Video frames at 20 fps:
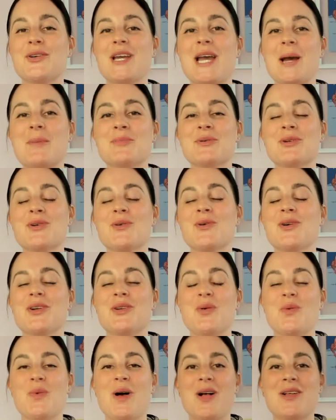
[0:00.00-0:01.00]

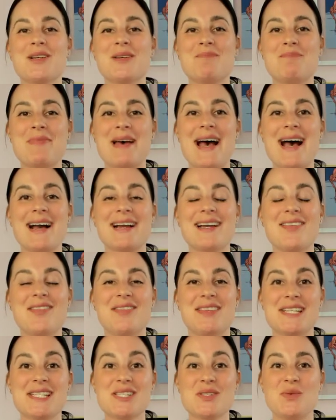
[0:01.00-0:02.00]
Capricorn, welcome back.
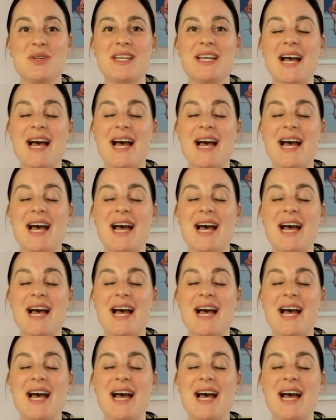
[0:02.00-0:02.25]
This week